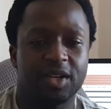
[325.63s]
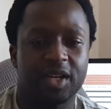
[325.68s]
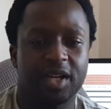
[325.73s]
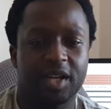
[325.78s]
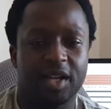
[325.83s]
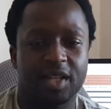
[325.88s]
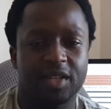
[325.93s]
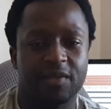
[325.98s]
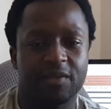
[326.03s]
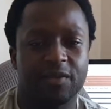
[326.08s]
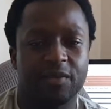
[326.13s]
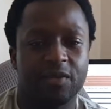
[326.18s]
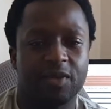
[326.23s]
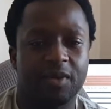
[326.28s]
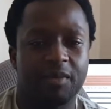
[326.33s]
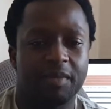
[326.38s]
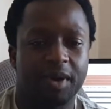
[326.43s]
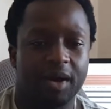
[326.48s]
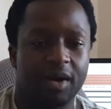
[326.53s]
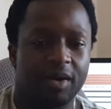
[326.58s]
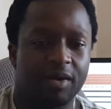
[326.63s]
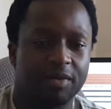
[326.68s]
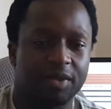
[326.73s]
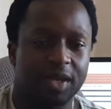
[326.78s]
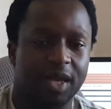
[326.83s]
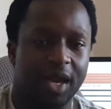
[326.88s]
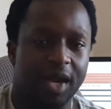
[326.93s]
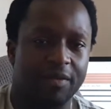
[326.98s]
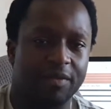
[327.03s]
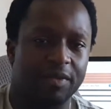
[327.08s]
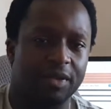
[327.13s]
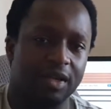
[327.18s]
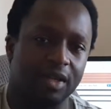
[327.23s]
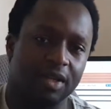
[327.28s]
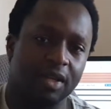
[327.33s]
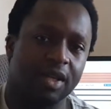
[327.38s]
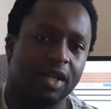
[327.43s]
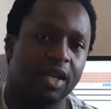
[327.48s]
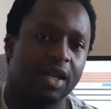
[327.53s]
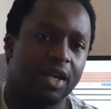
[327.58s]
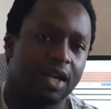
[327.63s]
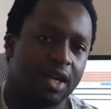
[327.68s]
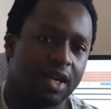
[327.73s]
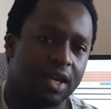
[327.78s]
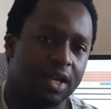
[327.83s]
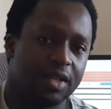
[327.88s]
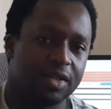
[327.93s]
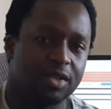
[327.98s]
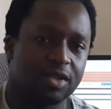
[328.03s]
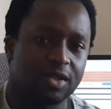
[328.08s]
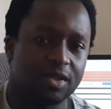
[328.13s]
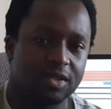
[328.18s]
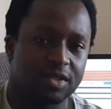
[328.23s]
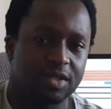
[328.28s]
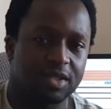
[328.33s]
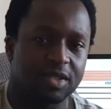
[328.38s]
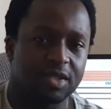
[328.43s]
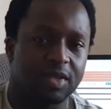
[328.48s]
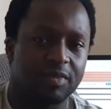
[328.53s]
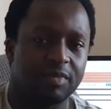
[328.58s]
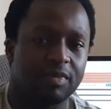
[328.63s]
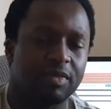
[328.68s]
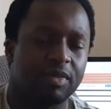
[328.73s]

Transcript: get the full amount of the caffeine into your system,